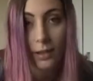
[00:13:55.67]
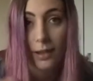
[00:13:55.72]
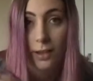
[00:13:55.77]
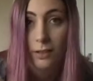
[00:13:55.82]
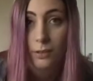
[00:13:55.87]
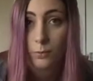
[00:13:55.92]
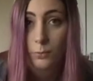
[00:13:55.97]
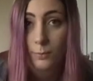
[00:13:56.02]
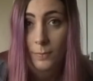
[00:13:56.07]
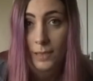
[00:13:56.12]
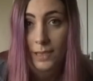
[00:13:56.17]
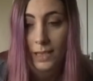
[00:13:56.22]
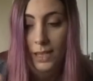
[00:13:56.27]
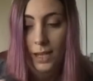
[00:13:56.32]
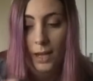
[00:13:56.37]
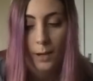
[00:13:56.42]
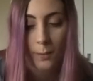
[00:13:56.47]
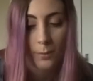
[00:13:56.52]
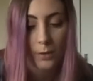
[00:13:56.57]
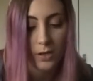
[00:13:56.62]
a little mini
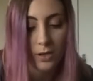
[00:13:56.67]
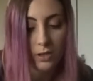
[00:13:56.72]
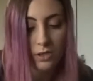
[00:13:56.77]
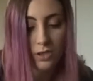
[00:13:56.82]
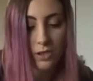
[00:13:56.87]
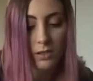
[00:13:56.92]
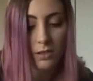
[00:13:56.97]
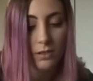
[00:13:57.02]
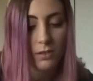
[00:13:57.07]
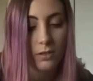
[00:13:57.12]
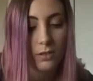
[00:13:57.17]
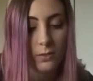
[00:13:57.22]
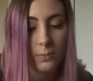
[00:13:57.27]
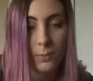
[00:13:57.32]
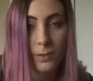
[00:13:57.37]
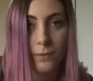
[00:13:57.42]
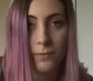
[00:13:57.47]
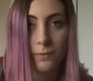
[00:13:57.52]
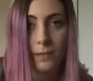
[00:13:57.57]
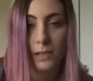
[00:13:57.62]
hairbrush. It's just
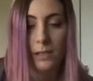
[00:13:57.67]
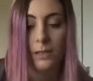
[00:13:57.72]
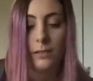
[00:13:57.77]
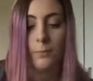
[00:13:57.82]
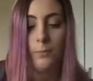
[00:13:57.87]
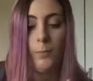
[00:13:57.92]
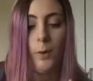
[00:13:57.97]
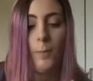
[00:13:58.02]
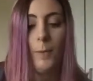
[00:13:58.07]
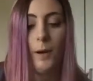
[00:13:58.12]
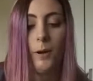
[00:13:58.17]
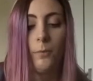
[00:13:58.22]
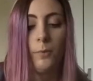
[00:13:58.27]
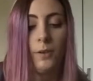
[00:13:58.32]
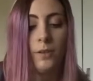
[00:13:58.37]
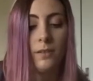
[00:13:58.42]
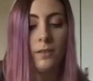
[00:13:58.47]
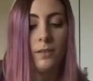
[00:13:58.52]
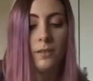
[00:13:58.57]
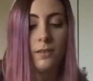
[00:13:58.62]
one of these pop-out
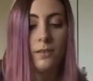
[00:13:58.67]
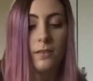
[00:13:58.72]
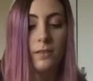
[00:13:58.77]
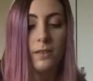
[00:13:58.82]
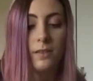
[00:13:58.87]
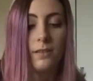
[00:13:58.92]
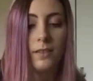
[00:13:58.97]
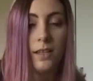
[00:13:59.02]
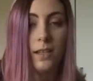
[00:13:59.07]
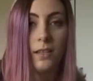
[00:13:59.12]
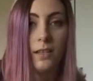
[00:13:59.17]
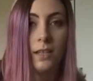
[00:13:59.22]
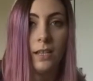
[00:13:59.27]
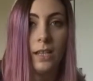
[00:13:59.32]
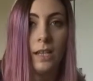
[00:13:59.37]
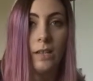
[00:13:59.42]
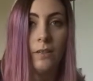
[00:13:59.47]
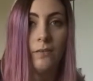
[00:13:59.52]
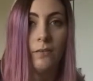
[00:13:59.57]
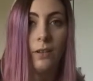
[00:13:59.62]
ones that's
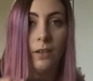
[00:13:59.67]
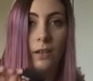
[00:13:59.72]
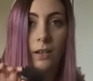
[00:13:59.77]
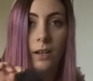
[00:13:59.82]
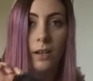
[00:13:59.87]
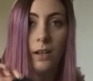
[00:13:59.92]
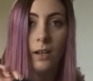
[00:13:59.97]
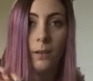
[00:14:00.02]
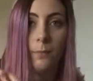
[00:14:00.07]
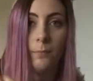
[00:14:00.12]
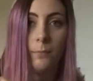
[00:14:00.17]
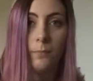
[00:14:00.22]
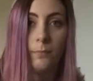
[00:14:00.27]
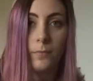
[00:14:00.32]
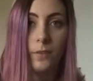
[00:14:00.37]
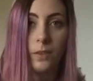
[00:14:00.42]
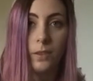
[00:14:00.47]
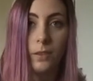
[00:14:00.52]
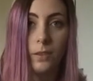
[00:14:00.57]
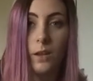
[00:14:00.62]
handy, that um,
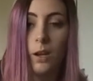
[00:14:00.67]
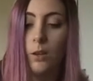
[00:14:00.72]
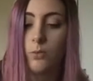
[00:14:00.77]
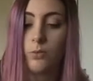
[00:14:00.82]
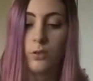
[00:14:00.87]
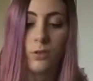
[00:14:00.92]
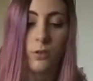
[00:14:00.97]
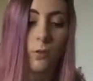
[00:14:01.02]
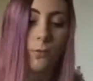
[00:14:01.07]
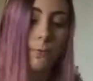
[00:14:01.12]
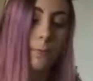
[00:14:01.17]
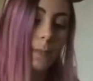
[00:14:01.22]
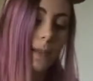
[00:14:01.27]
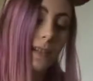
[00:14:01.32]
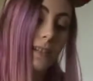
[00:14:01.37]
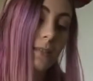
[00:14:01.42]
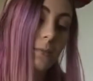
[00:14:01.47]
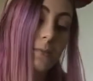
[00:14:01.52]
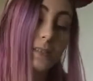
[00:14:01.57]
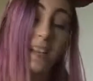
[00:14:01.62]
Carl just got for me
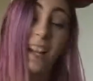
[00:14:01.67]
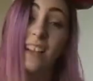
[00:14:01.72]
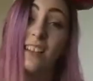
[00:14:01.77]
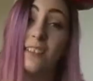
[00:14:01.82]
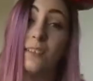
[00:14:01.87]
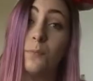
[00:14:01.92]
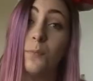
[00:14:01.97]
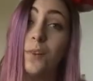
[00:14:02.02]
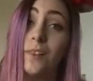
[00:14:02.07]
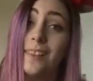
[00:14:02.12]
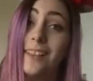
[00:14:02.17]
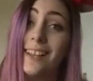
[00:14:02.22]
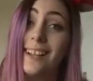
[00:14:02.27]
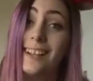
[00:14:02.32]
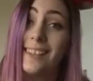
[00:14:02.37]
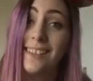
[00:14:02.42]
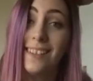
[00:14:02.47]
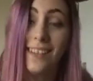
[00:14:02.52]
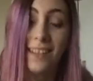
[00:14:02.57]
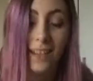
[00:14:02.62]
because it was Alice in
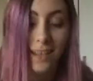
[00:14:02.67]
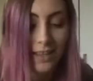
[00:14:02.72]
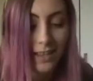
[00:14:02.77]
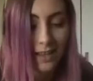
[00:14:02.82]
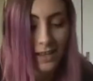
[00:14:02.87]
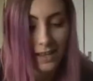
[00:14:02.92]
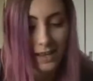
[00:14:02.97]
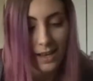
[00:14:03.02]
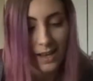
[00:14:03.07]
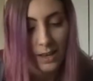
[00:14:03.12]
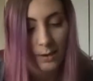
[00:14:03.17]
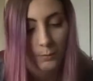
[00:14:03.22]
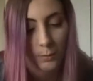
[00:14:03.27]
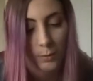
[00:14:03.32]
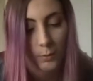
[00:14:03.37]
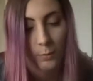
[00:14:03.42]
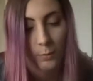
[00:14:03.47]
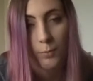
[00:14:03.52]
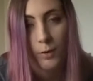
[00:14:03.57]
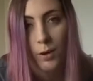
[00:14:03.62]
Wonderland, and we
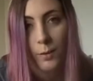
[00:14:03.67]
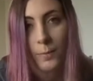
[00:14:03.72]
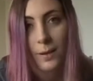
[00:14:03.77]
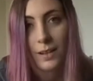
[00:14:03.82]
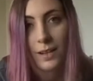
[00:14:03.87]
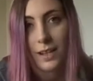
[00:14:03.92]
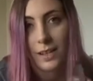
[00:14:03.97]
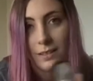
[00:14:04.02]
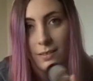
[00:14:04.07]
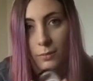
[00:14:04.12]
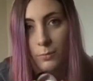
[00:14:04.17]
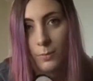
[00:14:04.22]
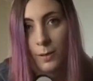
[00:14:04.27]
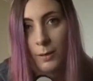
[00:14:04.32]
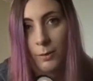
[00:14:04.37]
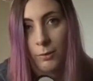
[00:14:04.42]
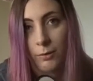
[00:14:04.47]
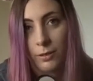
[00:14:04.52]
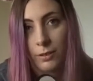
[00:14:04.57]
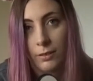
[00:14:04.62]
Primark. Has a little
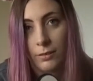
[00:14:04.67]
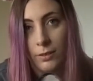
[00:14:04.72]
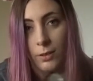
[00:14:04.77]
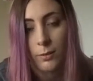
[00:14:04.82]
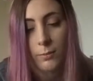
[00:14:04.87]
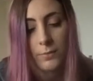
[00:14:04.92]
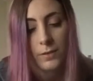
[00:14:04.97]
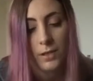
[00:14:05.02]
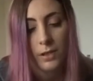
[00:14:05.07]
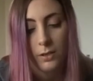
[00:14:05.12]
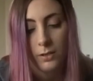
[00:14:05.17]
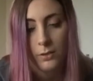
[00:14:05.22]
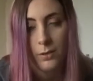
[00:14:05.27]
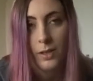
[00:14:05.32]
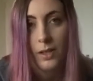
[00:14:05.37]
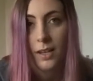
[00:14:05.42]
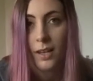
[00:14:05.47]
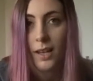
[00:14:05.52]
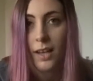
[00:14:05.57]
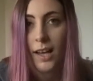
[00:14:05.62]
mirror in the top too,
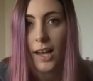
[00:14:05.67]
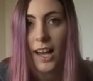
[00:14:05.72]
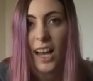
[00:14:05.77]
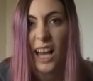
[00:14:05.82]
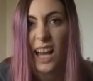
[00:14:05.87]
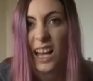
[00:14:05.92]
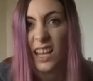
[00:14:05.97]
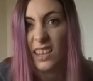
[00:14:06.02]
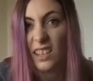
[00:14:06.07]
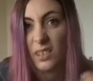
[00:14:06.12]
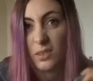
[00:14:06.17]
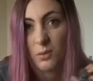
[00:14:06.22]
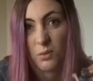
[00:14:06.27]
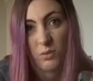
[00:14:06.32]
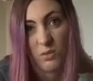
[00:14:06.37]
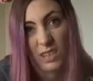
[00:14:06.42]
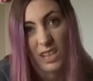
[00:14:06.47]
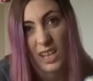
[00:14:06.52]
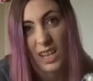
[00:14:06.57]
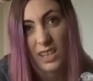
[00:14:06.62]
and this
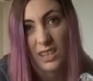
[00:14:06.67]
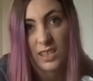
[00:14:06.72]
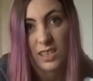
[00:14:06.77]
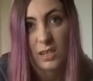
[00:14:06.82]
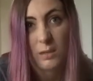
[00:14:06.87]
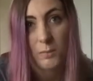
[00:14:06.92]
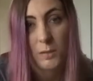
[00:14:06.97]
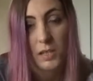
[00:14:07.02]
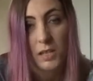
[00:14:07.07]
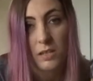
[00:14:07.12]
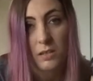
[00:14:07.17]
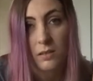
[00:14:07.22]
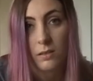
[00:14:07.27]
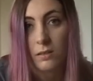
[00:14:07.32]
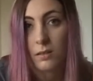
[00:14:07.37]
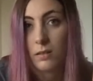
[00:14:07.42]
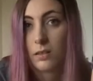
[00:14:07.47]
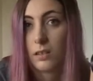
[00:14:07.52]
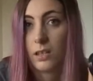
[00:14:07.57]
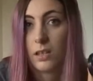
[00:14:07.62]
was really handy
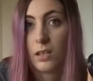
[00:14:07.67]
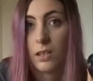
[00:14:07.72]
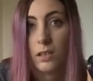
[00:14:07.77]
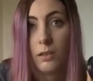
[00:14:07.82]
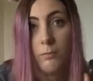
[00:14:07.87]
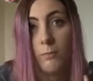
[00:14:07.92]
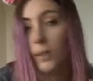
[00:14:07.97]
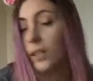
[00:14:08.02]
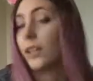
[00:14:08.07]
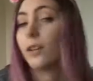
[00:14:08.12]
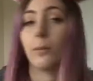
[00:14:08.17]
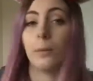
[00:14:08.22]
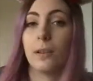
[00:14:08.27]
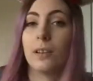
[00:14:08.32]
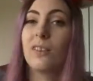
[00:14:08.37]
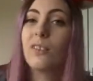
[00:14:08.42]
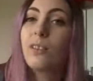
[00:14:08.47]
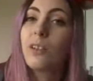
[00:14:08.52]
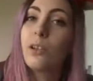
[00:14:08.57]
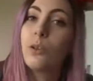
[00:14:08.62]
because you might go
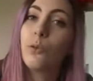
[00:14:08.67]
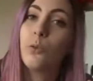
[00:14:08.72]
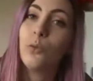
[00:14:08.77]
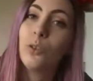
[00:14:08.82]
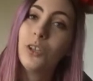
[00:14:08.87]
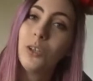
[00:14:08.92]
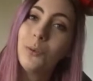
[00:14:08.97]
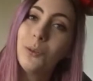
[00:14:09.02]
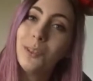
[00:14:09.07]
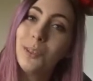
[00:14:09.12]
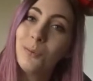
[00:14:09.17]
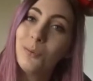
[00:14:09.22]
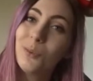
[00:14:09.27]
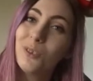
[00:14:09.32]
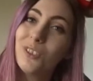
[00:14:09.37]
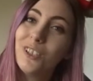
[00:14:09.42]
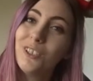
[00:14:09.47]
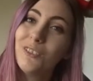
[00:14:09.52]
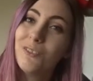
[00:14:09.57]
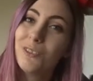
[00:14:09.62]
in looking all cute in the
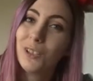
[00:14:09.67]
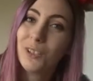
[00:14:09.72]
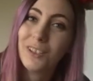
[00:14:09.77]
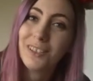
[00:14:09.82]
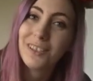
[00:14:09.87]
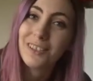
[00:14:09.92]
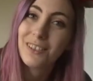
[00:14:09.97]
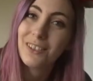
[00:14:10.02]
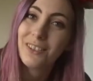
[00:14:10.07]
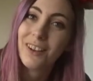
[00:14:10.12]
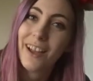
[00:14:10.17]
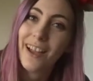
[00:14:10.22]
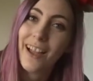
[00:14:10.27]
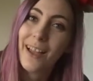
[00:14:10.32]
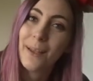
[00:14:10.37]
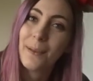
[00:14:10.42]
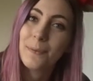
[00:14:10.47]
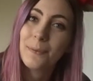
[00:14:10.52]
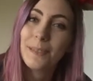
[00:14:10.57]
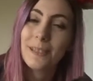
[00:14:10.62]
morning for your
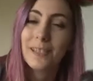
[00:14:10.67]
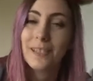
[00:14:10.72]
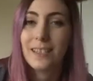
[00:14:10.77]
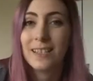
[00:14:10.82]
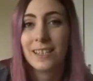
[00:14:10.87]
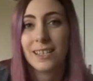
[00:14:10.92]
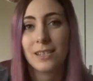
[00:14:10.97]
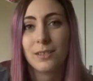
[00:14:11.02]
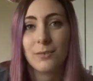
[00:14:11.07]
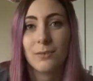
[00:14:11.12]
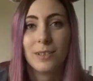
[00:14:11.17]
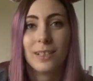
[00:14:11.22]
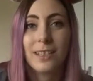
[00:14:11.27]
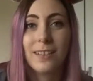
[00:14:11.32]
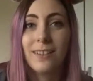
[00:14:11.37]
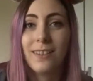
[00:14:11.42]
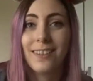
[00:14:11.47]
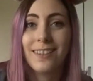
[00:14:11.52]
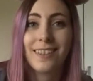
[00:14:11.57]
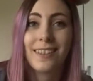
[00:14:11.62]
Instagrams, and you think it's a really
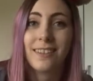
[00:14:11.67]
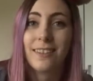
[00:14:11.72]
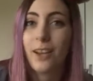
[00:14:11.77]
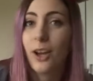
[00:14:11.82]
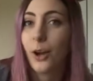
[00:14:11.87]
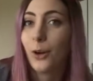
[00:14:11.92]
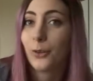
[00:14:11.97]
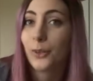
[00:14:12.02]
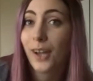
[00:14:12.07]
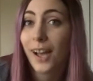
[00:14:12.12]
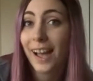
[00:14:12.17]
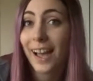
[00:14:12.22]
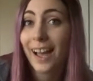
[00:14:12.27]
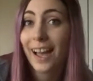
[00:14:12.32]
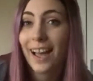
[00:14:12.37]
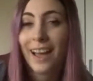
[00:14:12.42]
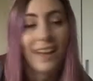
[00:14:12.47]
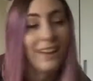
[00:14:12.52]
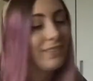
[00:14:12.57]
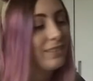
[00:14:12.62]
good idea to curl your
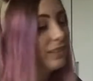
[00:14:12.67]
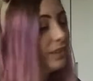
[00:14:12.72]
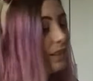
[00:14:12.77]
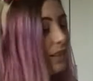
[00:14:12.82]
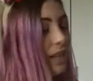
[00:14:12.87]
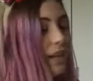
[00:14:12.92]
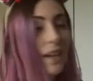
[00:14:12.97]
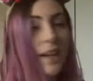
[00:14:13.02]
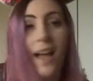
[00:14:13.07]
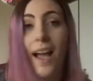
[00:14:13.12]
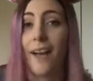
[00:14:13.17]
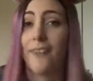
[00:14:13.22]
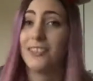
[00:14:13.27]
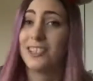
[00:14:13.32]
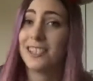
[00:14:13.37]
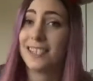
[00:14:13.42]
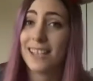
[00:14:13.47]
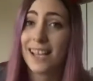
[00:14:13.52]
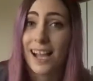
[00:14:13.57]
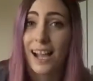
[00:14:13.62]
hair and have
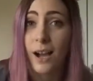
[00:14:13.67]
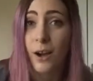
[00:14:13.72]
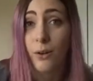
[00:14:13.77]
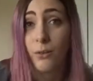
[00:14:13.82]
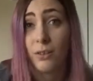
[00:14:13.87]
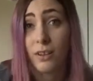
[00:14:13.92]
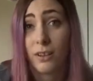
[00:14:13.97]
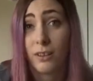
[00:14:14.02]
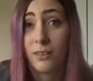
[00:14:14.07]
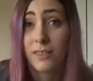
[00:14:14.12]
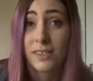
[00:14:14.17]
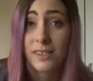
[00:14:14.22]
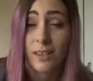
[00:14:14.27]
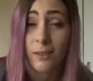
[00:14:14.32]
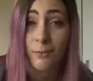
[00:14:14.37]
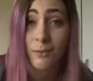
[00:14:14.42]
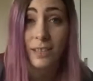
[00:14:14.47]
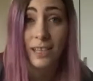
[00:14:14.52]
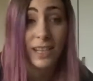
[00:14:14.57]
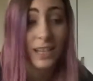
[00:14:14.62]
it down, that looks
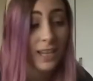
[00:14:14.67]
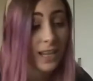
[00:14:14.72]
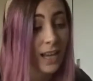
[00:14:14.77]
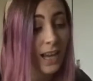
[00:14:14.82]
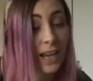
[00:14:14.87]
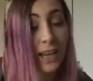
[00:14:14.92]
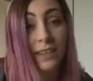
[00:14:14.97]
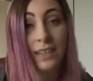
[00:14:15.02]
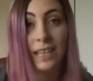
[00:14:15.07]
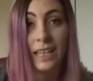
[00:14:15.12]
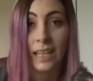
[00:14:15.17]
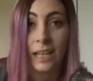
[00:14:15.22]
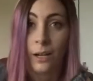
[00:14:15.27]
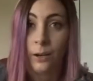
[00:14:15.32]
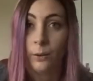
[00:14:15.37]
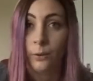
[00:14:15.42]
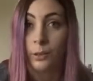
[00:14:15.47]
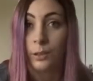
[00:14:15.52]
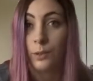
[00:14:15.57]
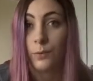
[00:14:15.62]
lovely, and an
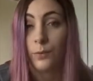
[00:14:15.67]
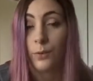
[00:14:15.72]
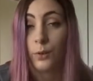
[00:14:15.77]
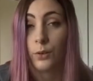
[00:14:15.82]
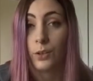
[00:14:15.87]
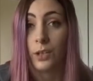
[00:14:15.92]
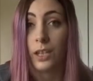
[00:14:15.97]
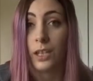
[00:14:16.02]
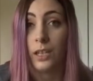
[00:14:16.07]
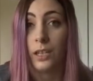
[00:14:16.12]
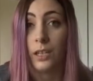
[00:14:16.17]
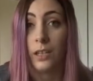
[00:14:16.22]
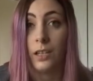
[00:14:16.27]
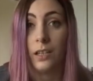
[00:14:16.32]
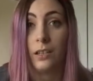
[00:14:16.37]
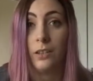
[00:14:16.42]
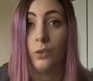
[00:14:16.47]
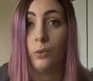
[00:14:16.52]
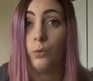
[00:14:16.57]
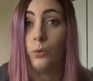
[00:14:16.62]
hour in the Florida heat
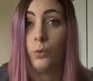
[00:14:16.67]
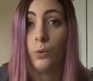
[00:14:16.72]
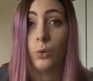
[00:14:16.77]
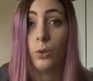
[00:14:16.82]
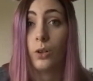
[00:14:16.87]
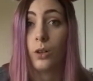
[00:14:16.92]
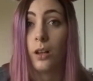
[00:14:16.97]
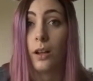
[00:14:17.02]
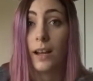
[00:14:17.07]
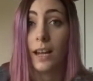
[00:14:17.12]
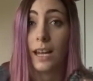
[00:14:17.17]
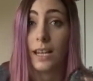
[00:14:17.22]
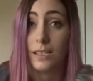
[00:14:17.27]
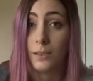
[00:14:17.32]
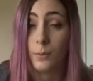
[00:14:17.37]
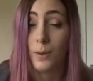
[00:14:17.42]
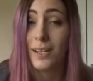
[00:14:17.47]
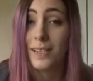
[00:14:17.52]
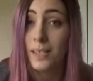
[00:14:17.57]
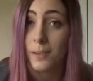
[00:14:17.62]
and you look like a
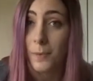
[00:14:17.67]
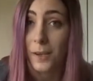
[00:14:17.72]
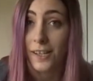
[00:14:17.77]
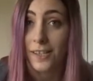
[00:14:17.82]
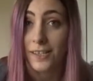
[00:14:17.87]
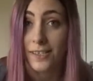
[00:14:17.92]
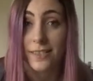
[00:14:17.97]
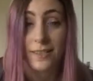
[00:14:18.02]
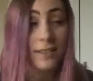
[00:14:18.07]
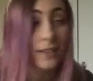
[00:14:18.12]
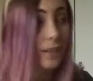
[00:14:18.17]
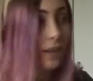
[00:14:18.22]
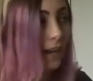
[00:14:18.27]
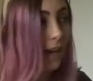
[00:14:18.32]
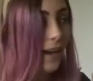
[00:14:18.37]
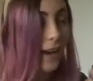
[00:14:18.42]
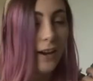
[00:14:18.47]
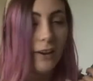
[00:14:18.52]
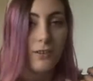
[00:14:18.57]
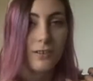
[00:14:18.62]
sweaty mess and your
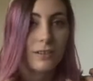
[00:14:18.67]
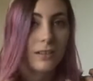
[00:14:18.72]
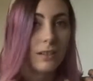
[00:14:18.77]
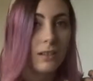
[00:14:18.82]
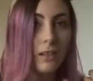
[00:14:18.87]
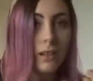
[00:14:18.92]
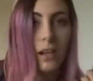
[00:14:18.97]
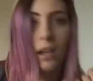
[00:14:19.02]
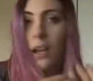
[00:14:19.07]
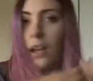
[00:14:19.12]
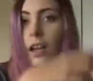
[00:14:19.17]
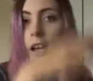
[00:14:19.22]
hair is like